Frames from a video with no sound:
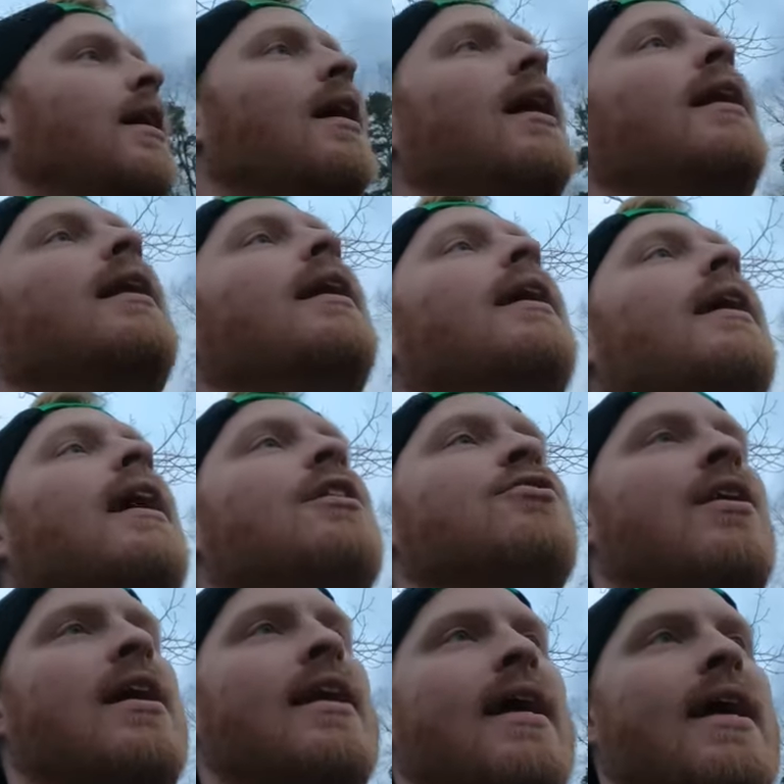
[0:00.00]
And then I
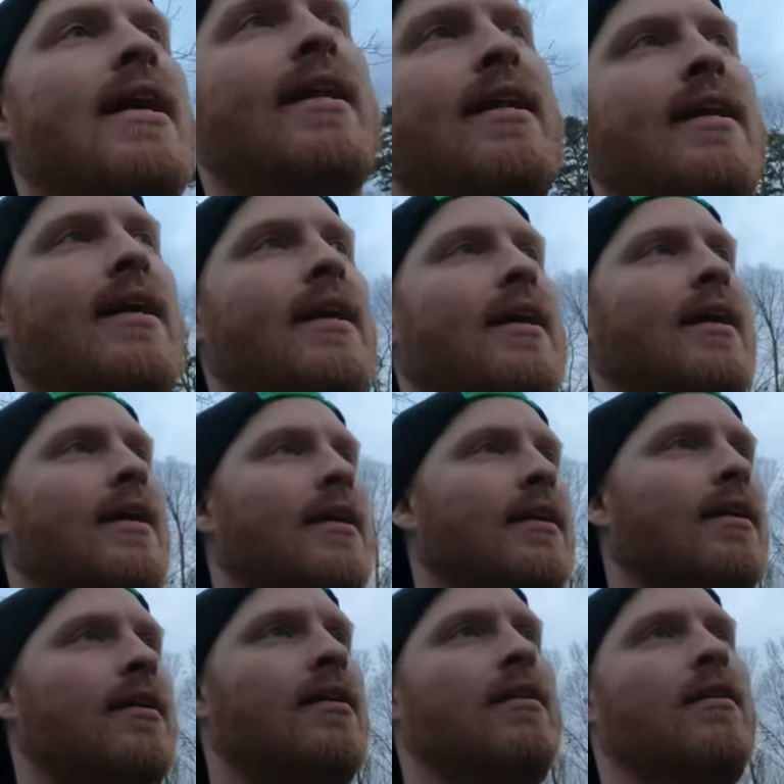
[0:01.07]
tried to edit it
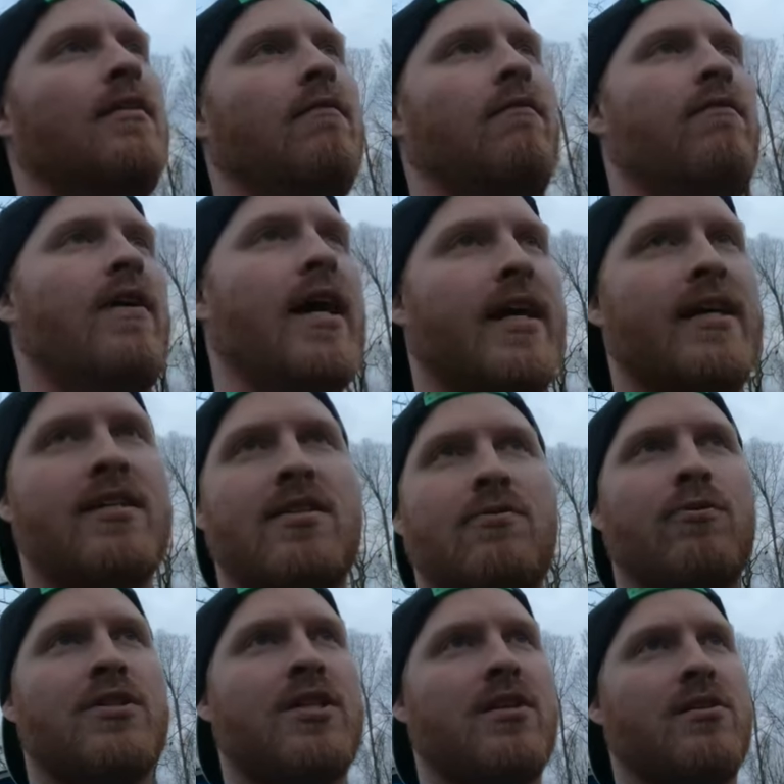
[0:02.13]
in Vegas,
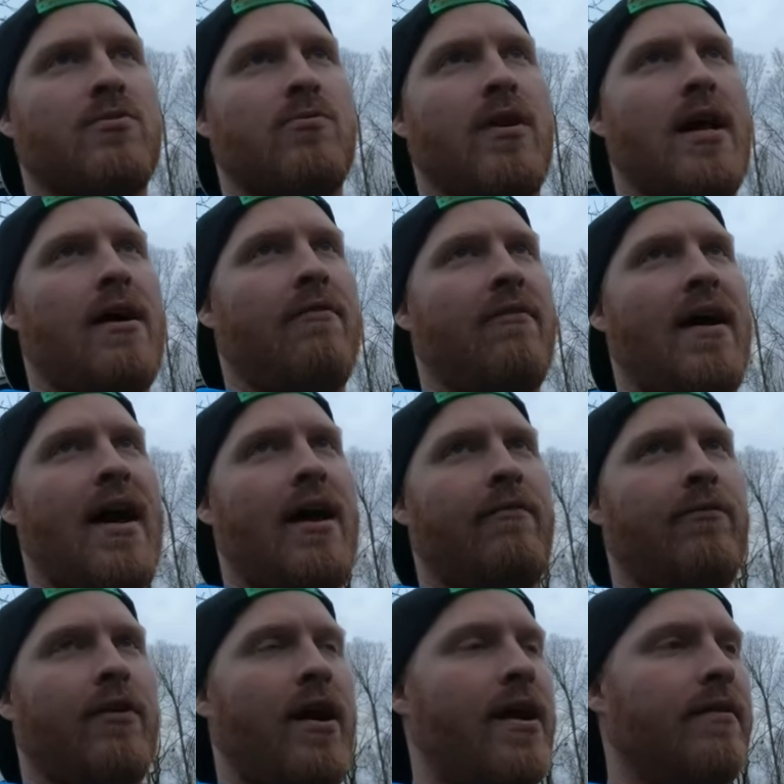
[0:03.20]
which is what I've had
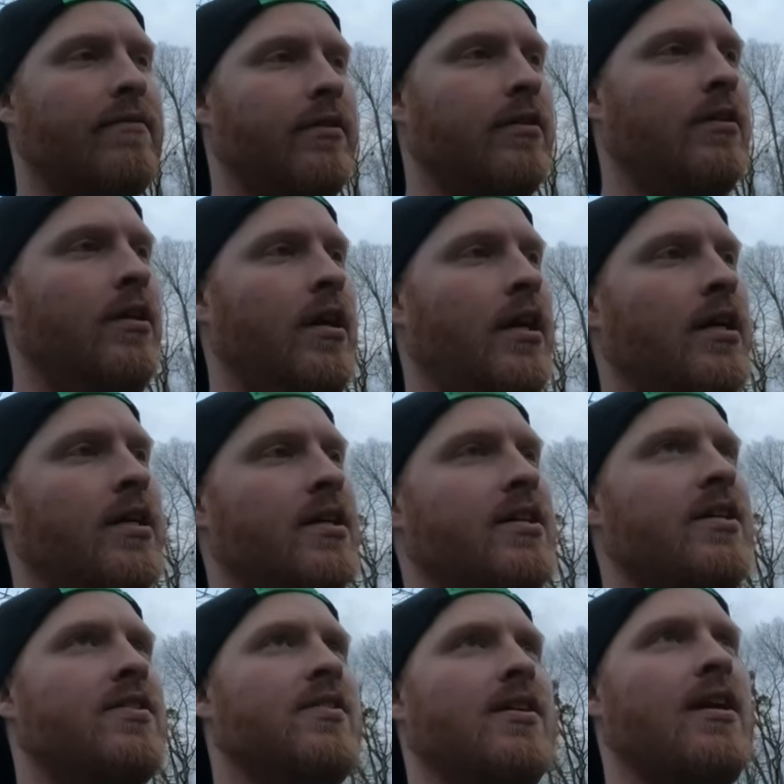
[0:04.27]
forever,
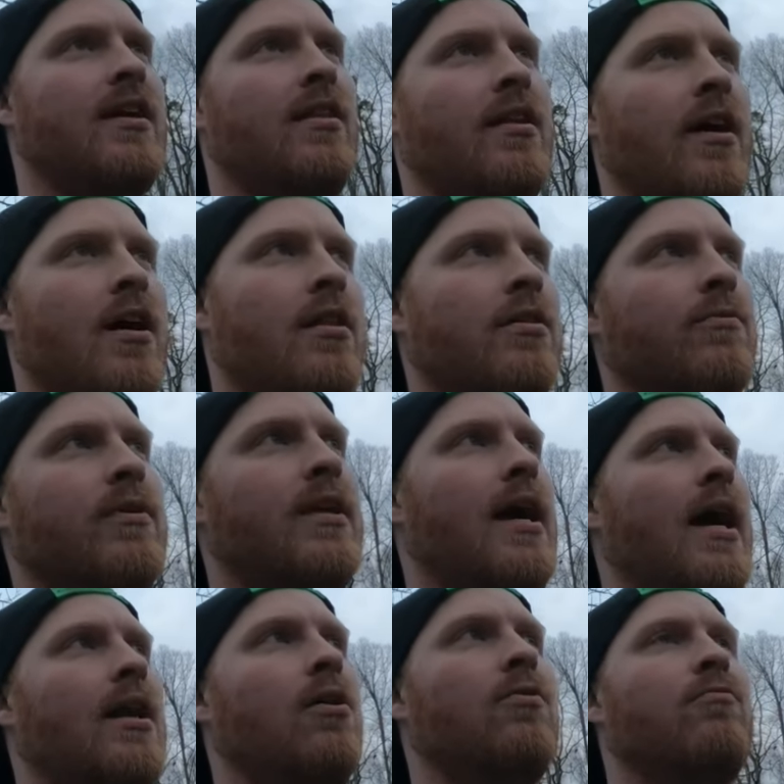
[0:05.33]
because the other one,
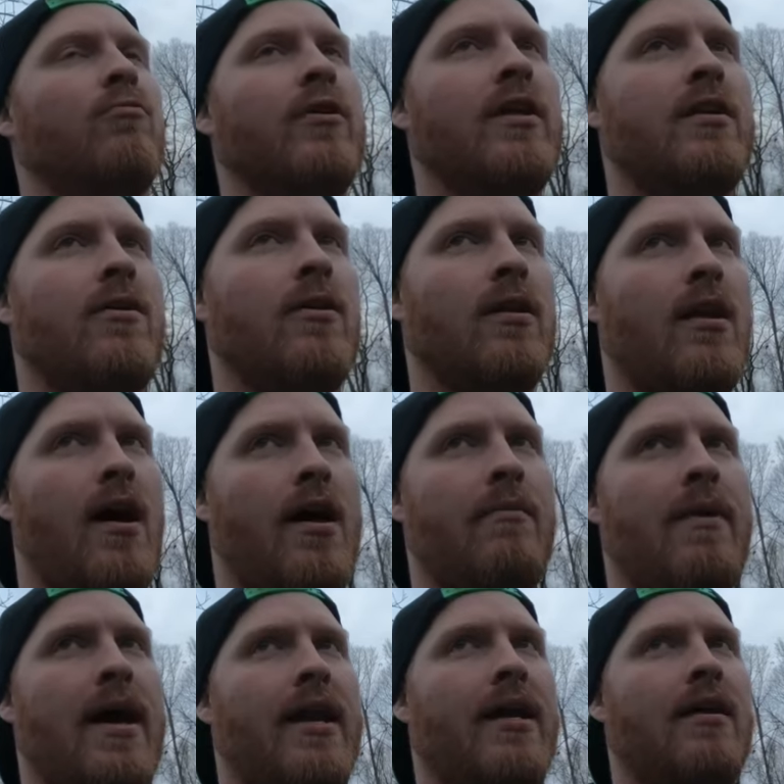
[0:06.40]
I don't really know a lot
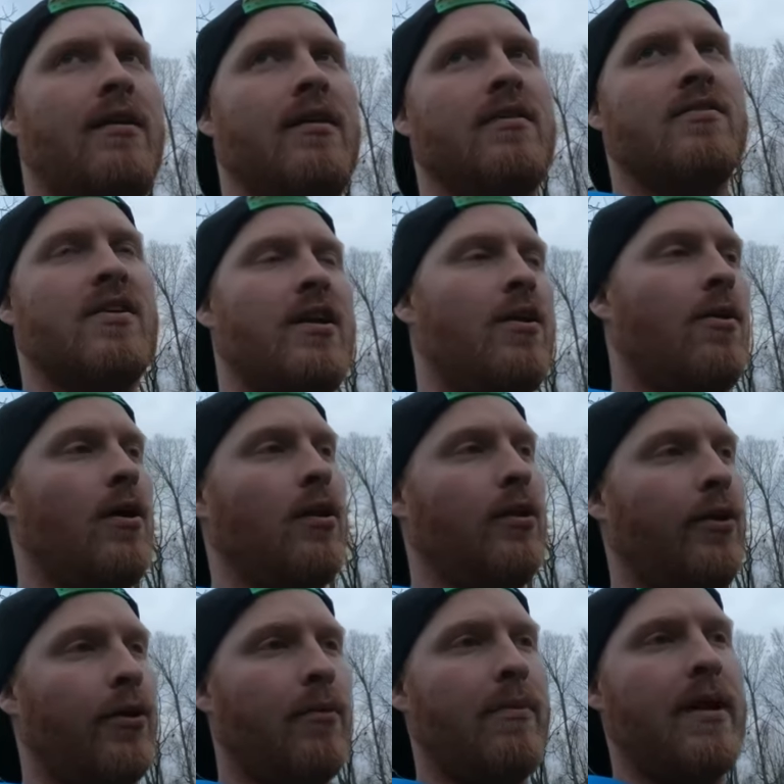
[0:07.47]
about it. So I know a
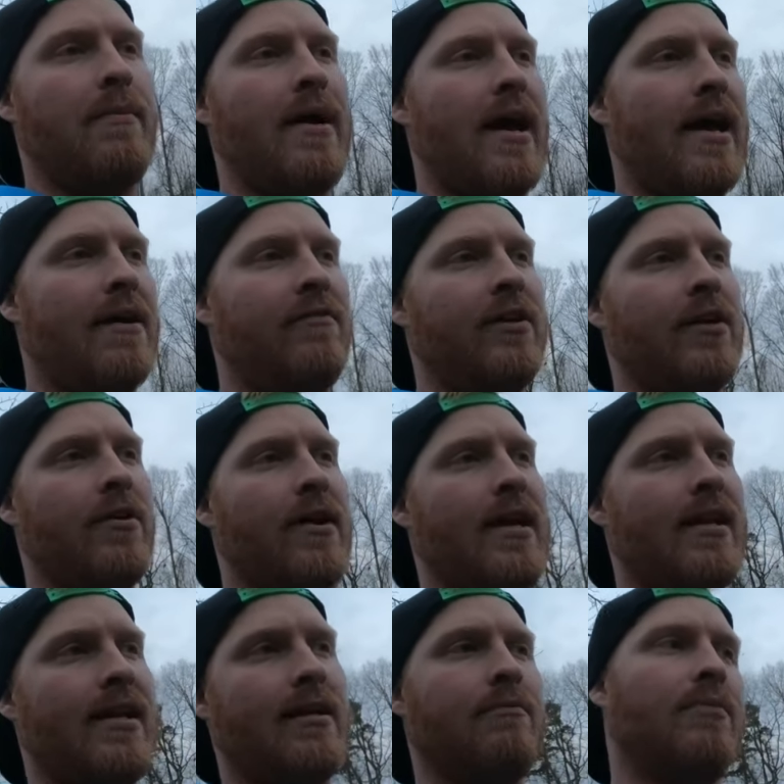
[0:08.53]
little bit about video
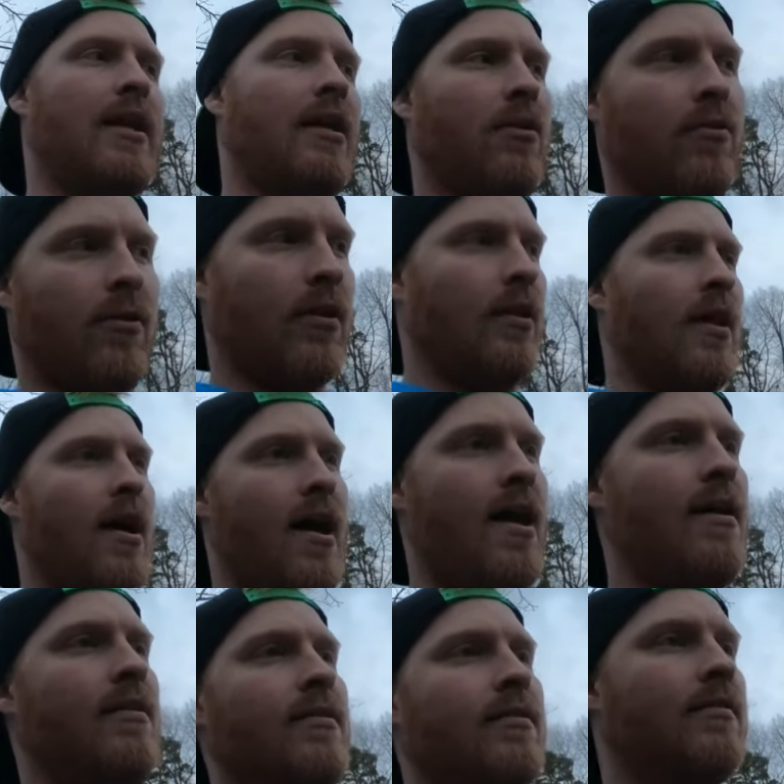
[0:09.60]
editing, but I don't know a lot.
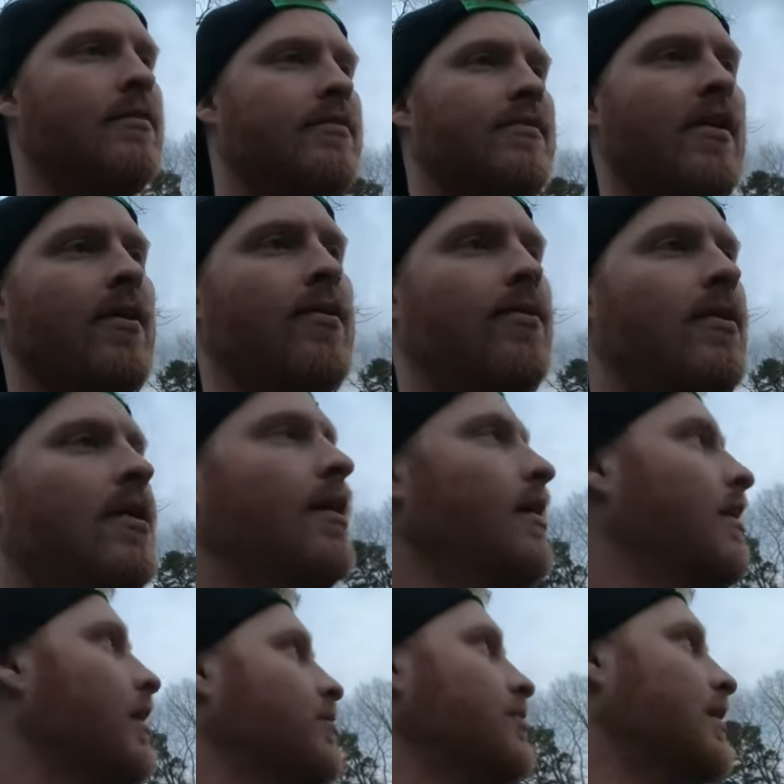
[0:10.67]
So
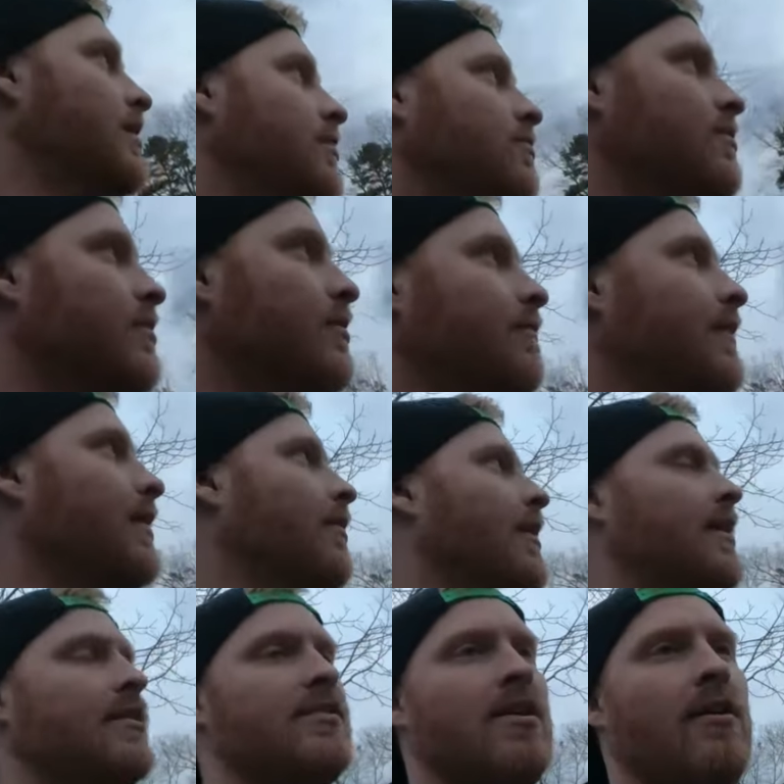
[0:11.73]
I tried to use a new video
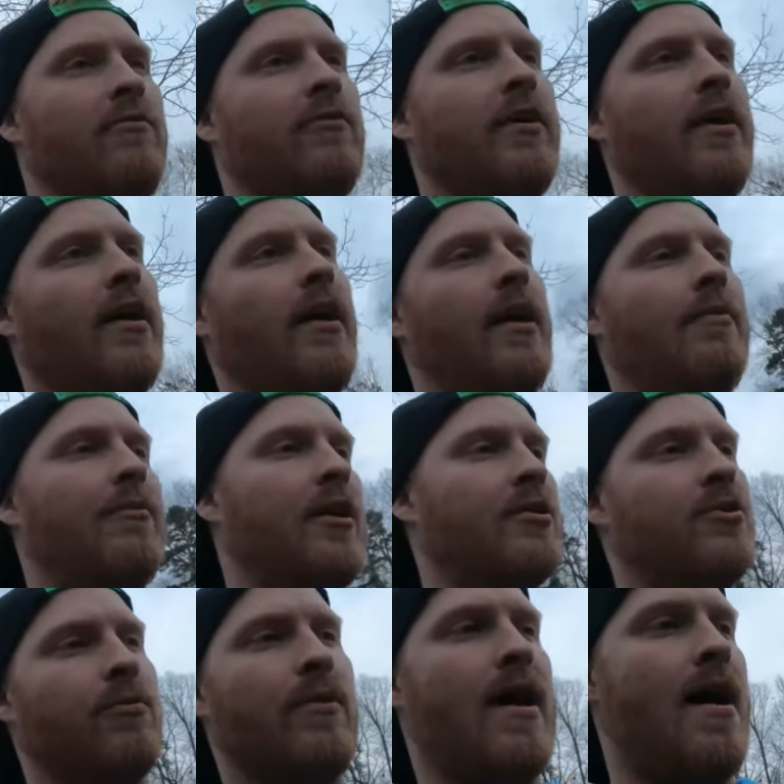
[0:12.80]
editing software, and I'm not
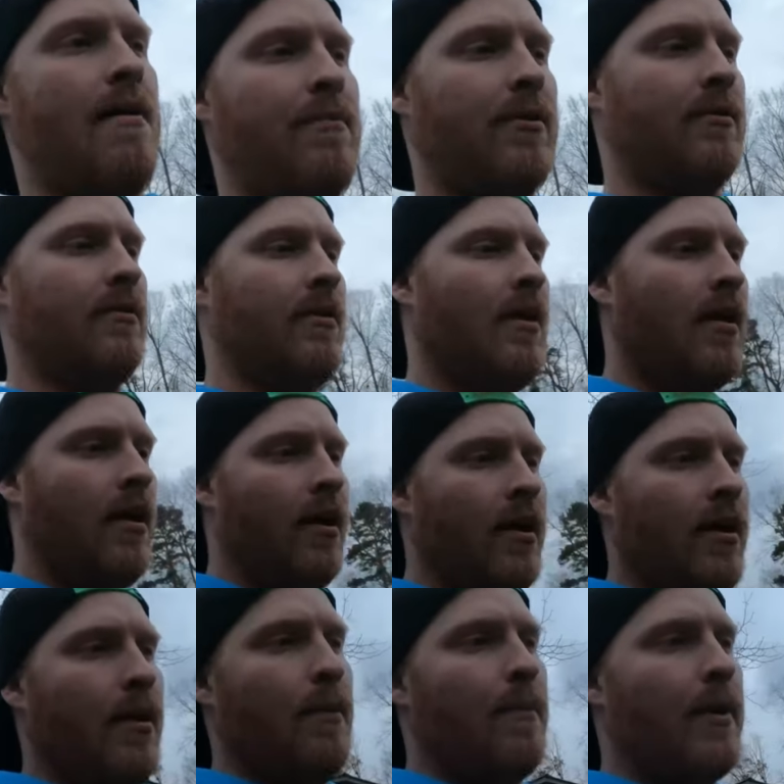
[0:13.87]
sure what happened,
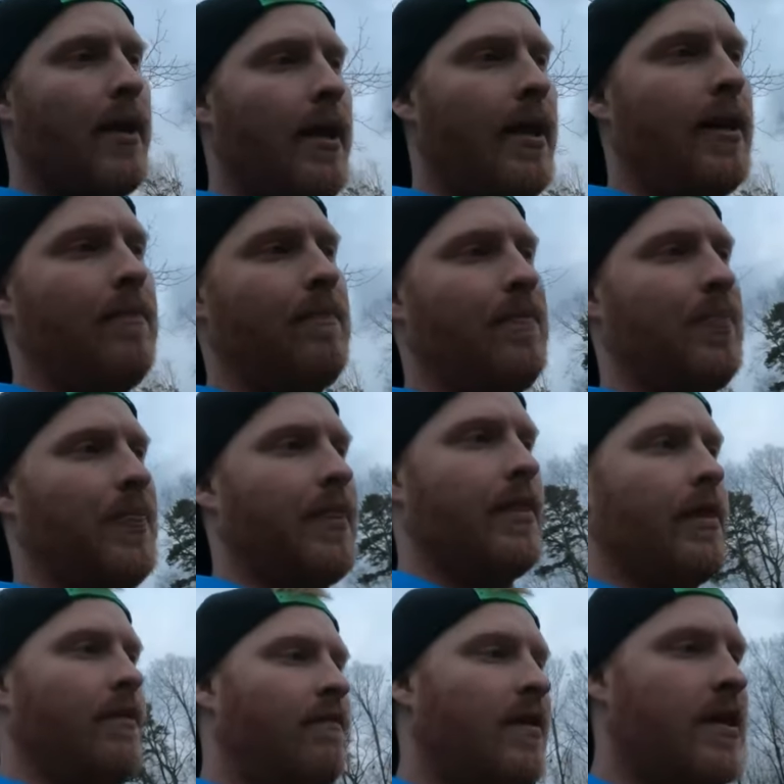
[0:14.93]
but
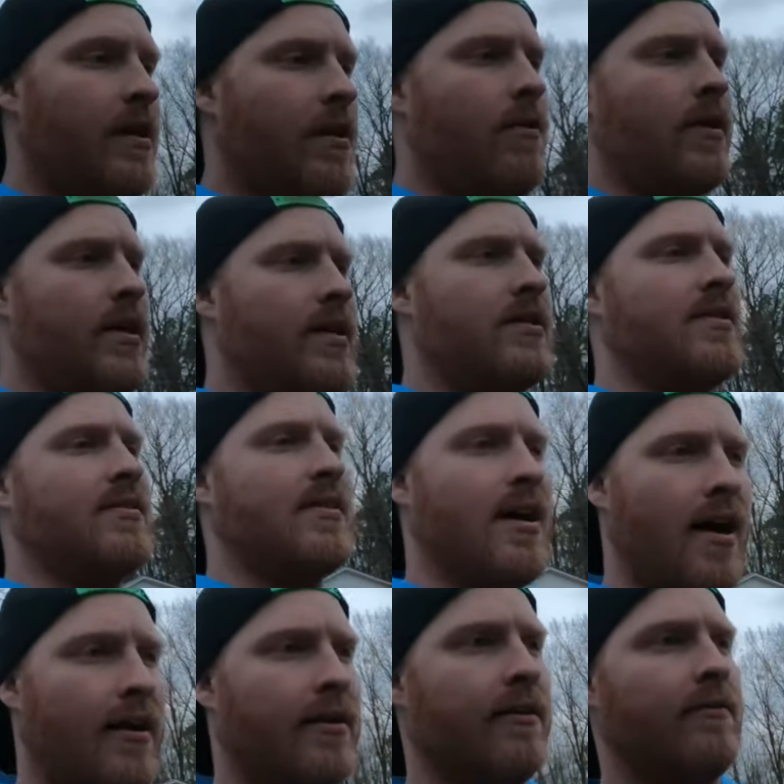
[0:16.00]
the video is
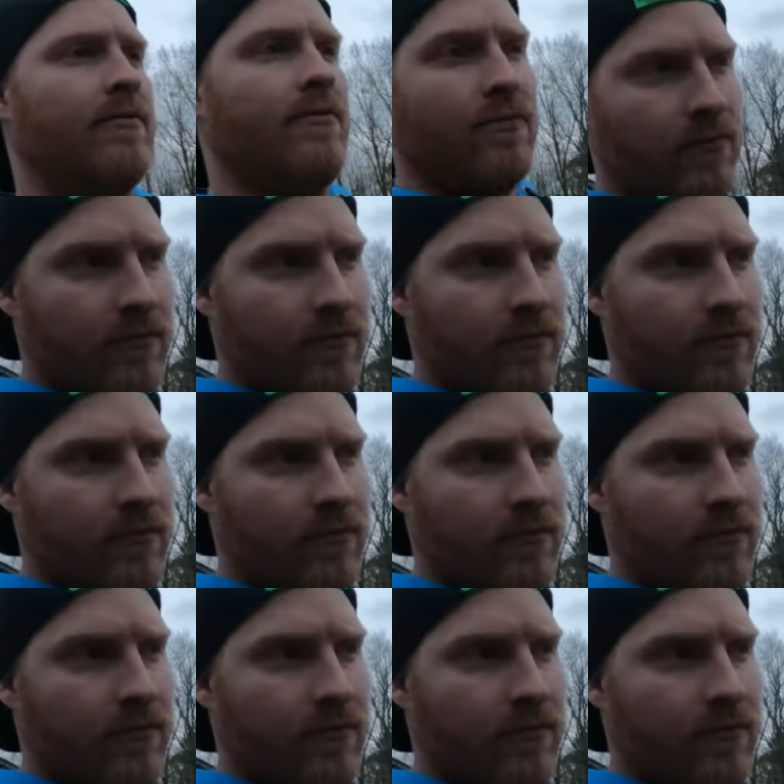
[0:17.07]
kind of